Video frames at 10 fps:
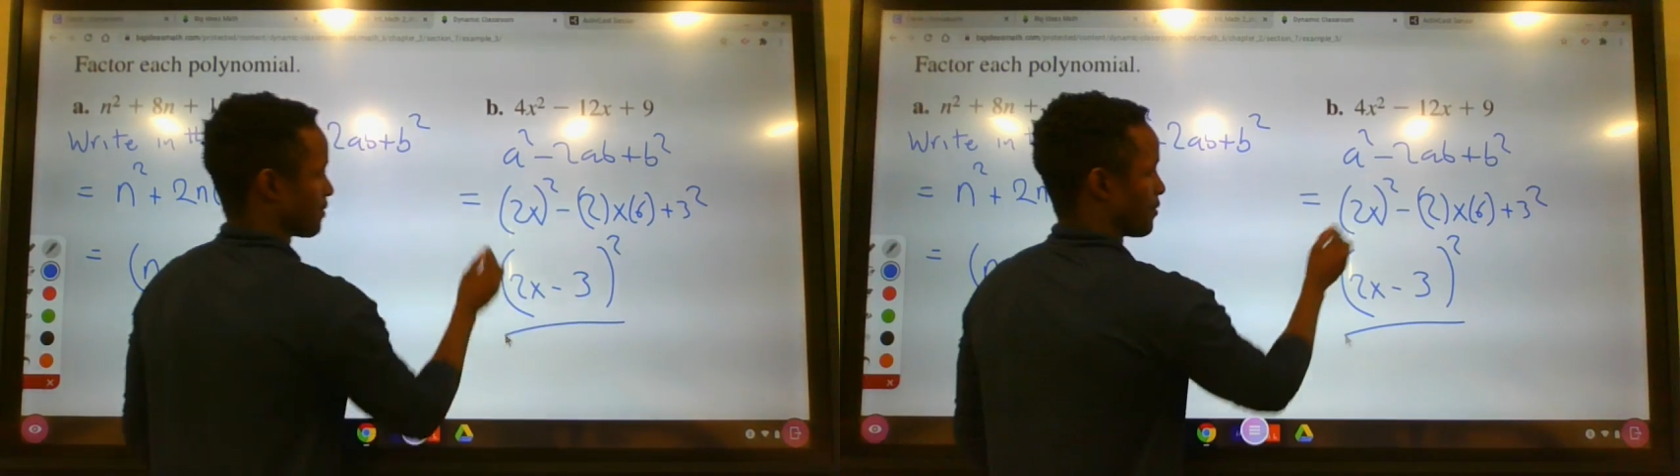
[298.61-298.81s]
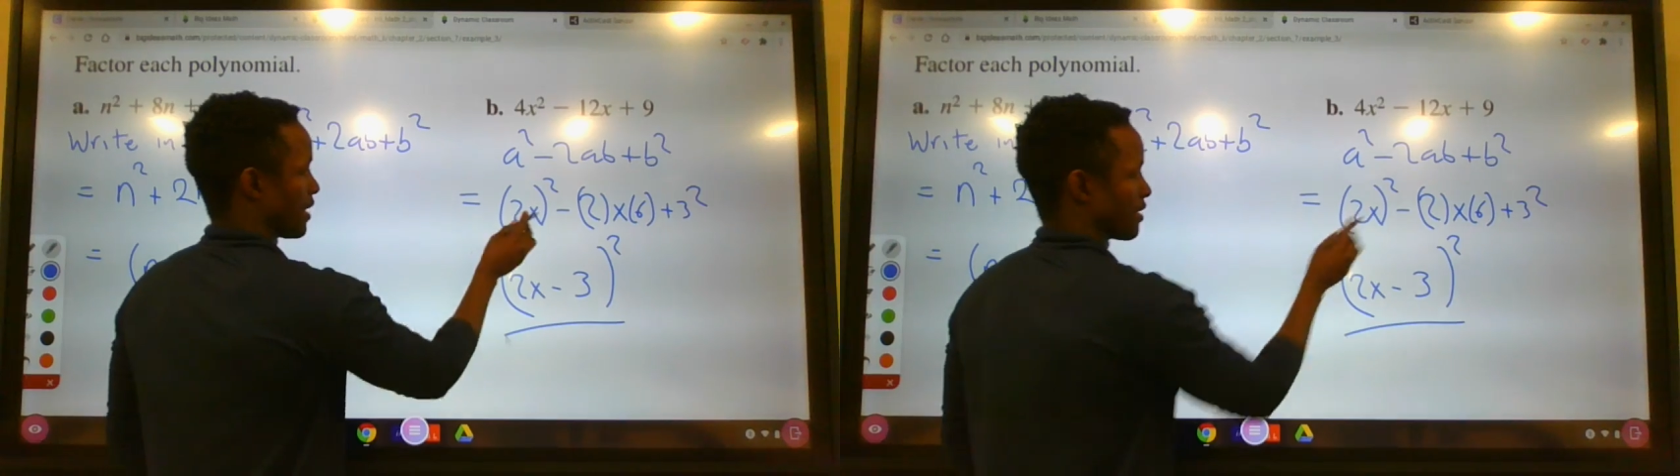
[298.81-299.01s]

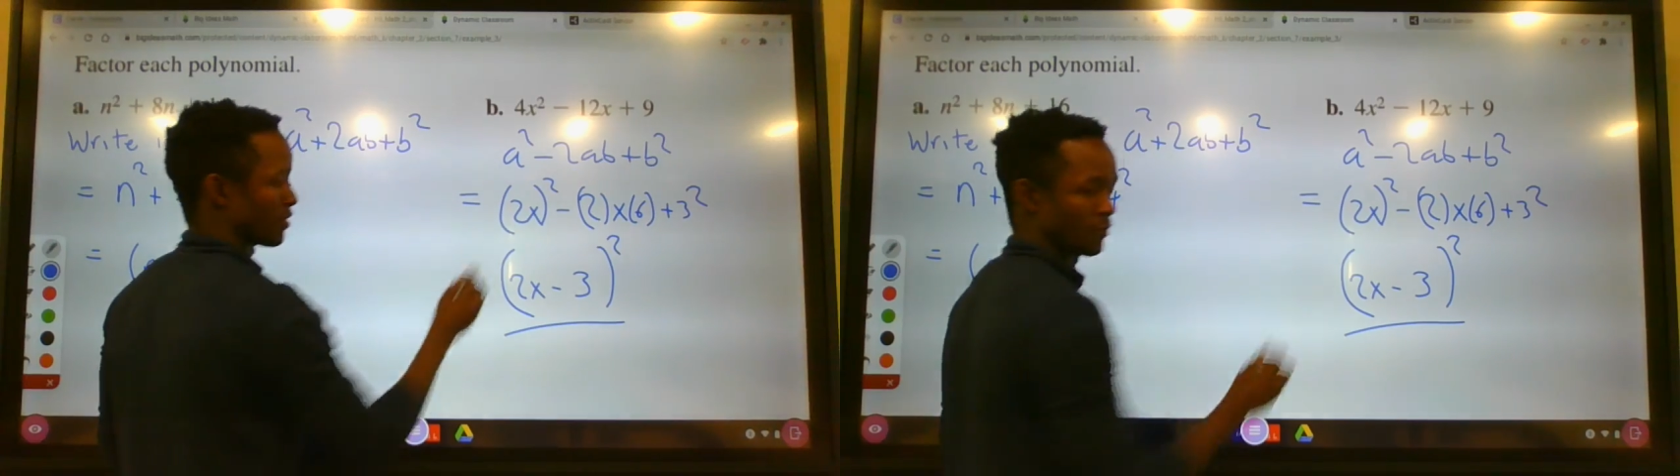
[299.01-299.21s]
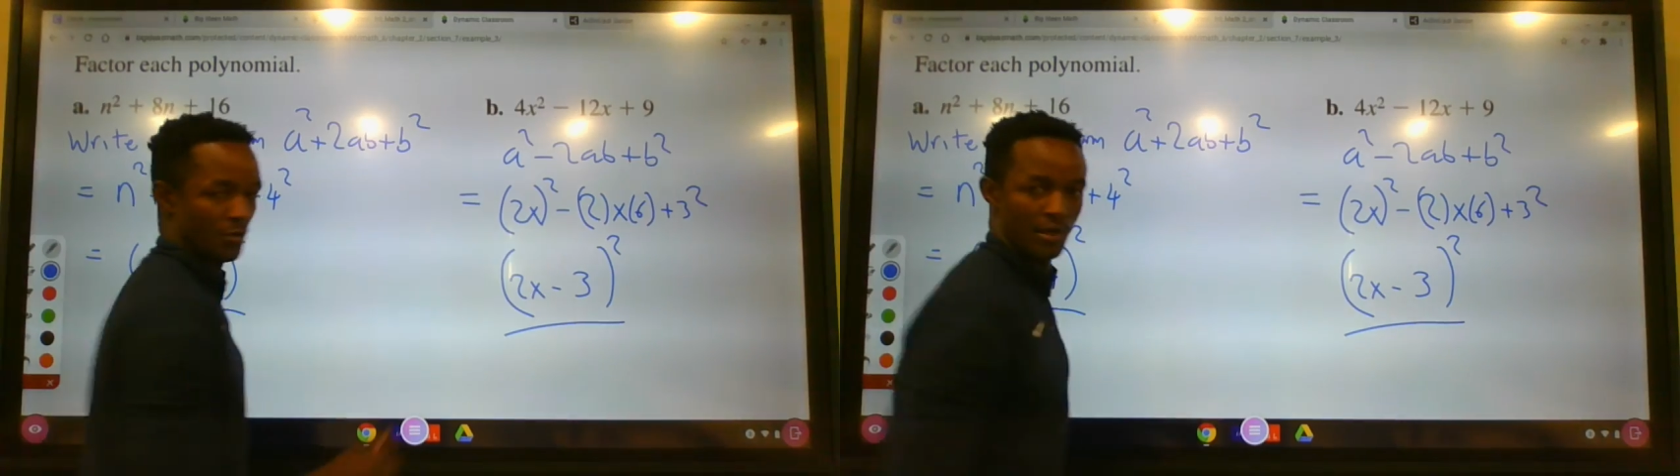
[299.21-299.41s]
Why?
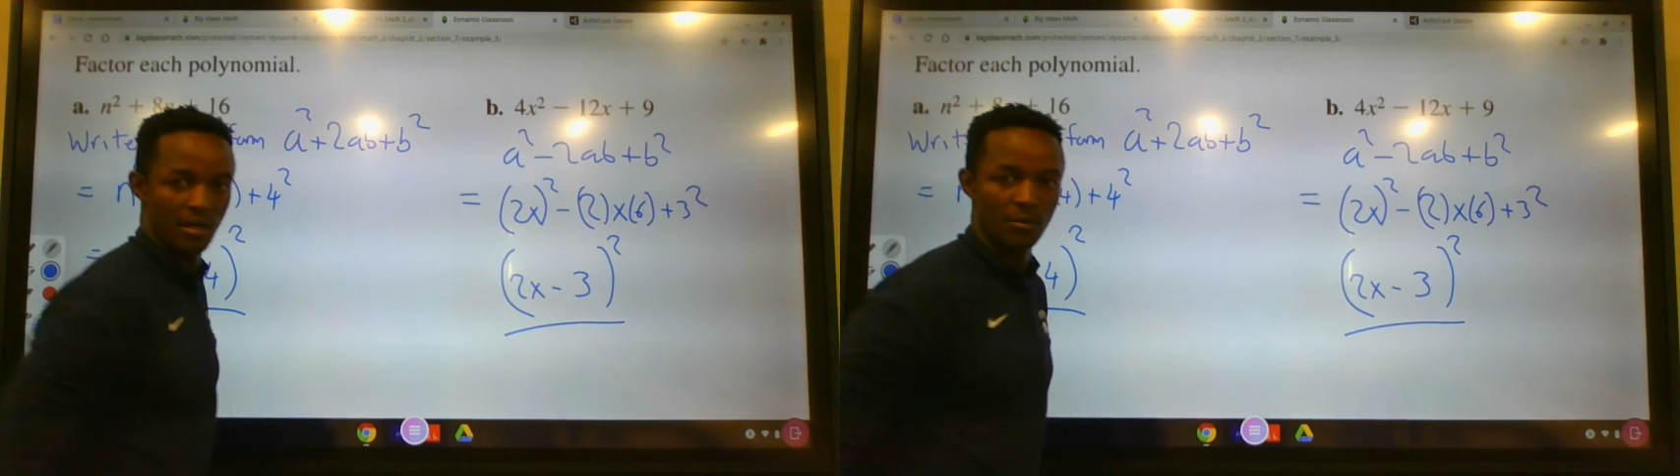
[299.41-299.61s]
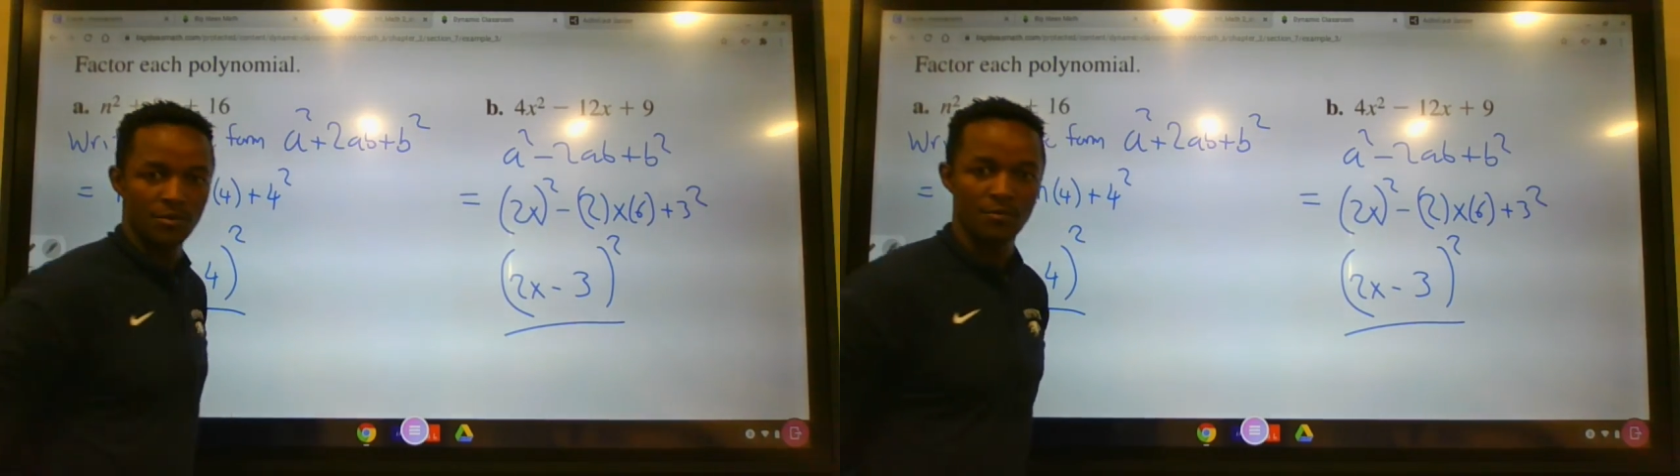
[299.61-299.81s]
Because we were
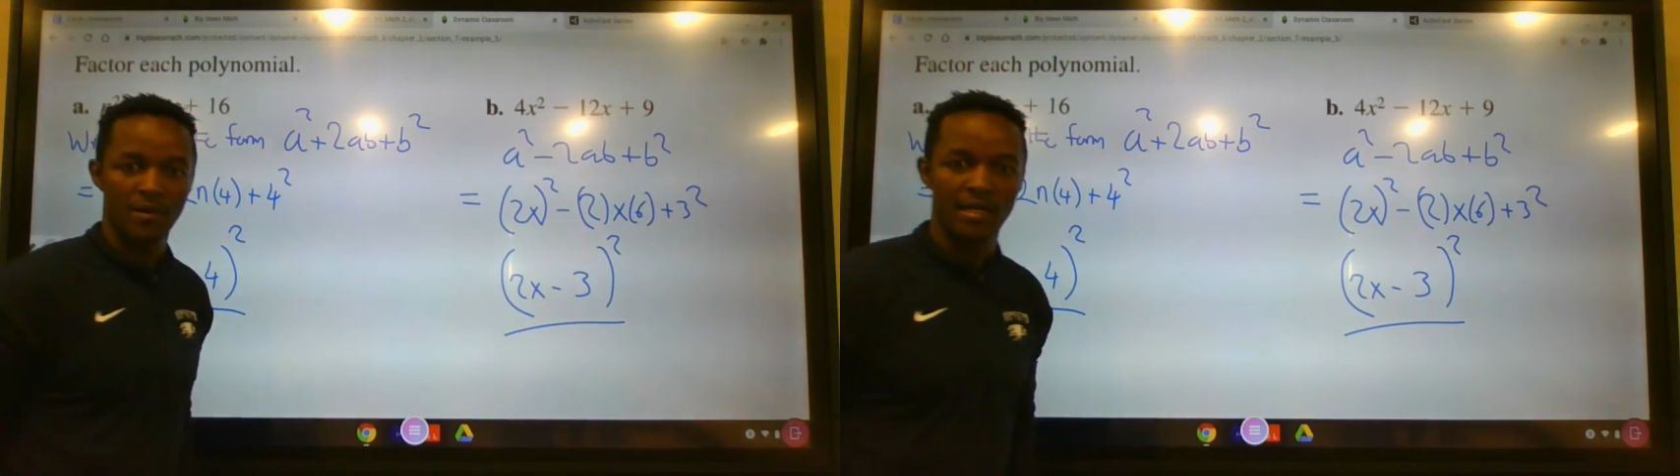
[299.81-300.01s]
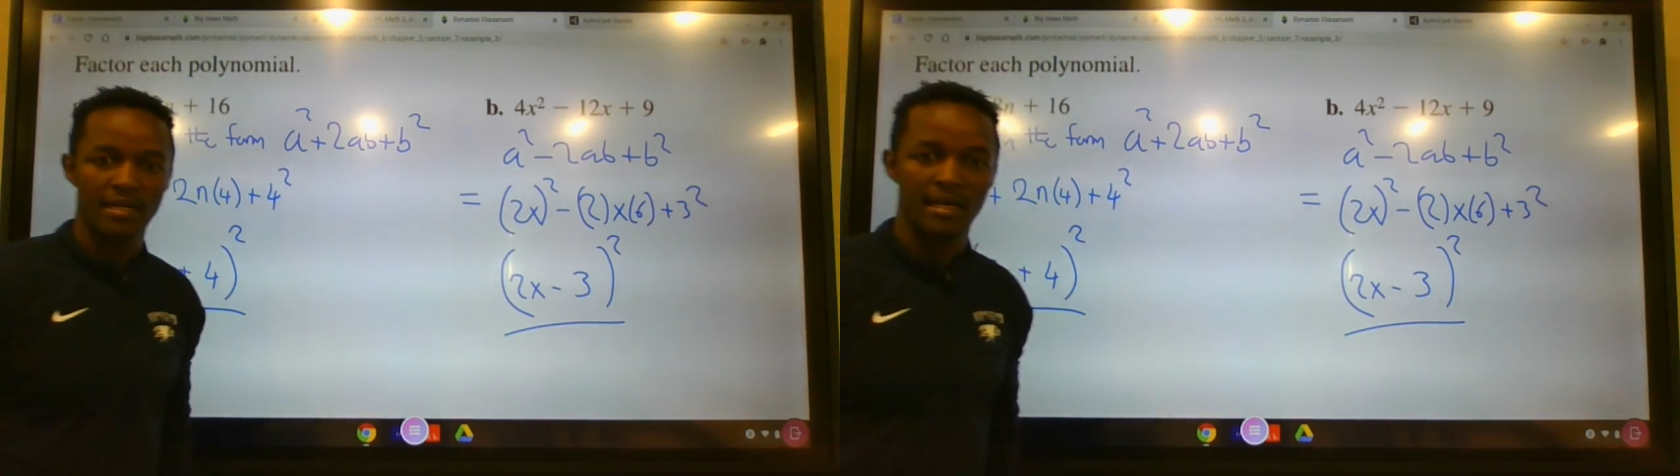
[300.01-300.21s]
able to write it